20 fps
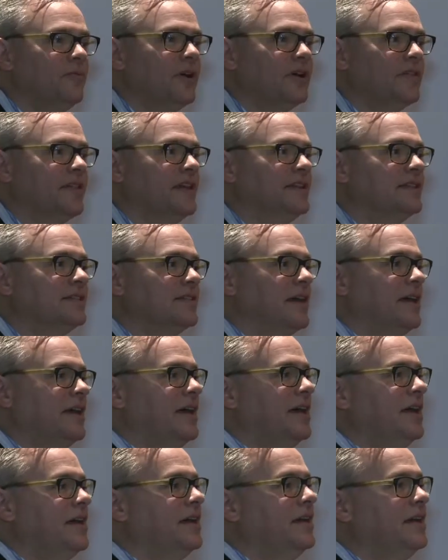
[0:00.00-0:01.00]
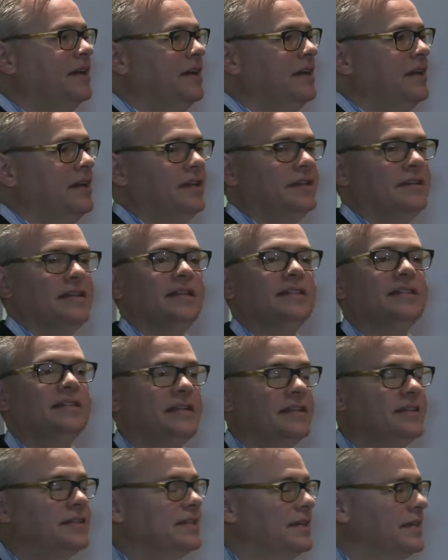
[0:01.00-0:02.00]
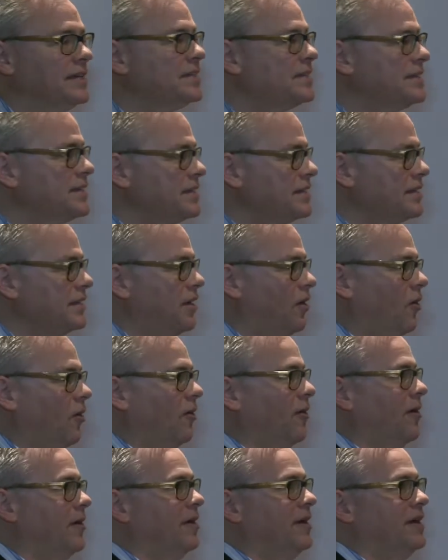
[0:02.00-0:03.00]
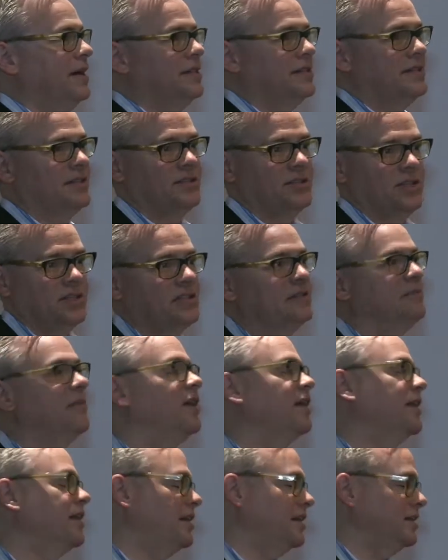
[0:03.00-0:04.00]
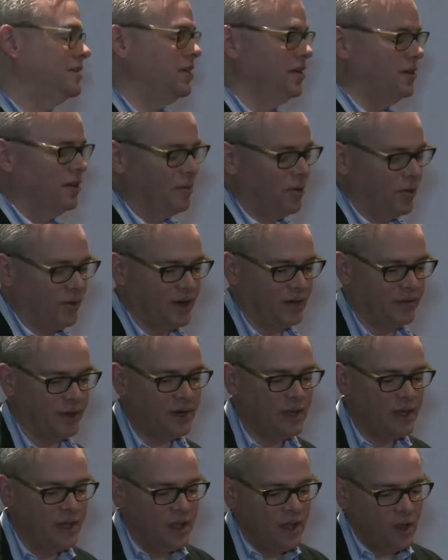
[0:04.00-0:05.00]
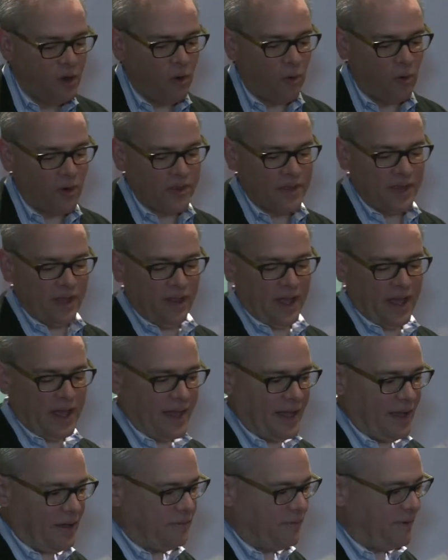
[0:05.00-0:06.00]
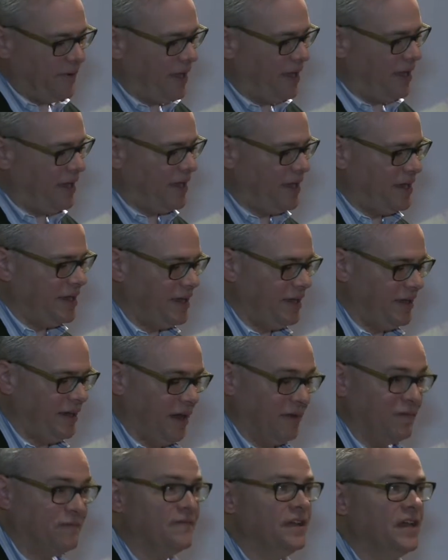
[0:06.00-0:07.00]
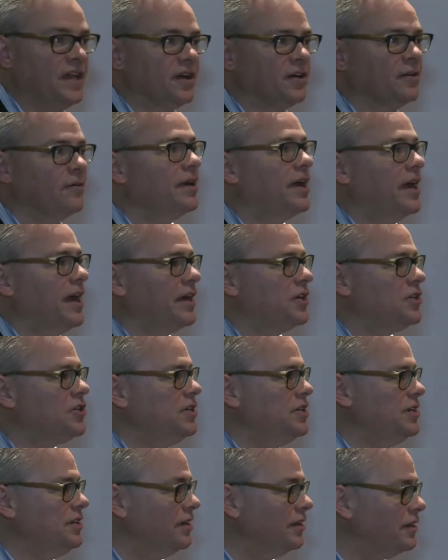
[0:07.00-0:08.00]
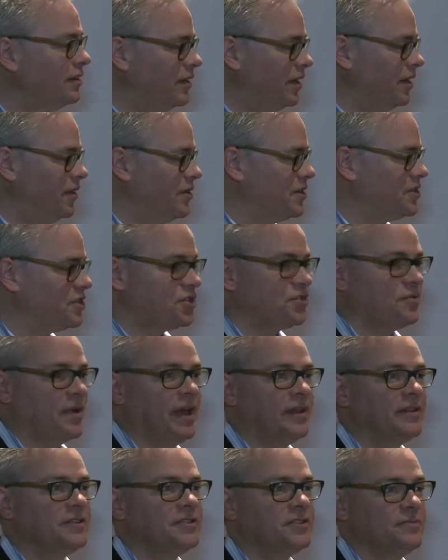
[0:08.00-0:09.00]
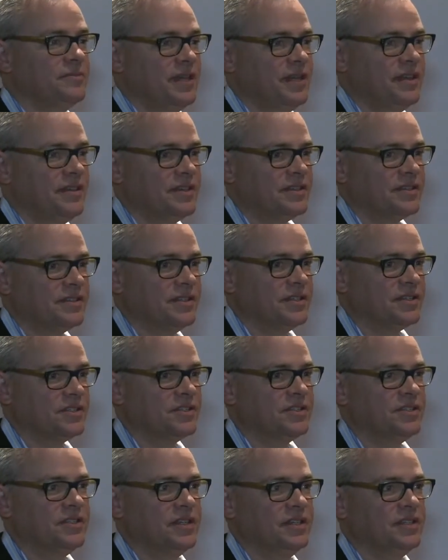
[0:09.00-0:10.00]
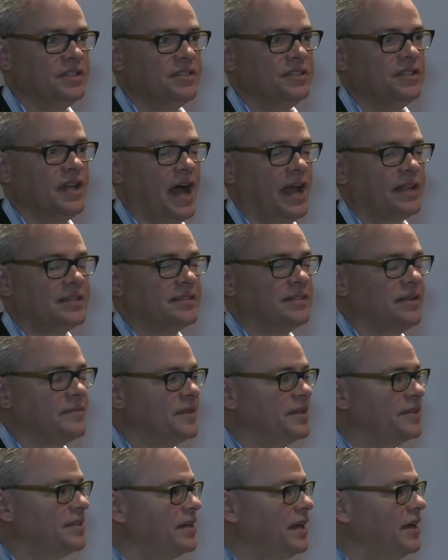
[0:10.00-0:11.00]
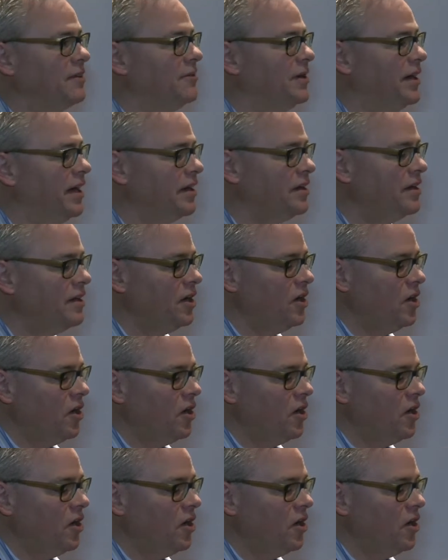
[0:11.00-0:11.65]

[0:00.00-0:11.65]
where they say it doesn't exist, or it's just a marketing term, or whatever, or they'll have a fear reaction. You know, this threatens me. This is not something that I want.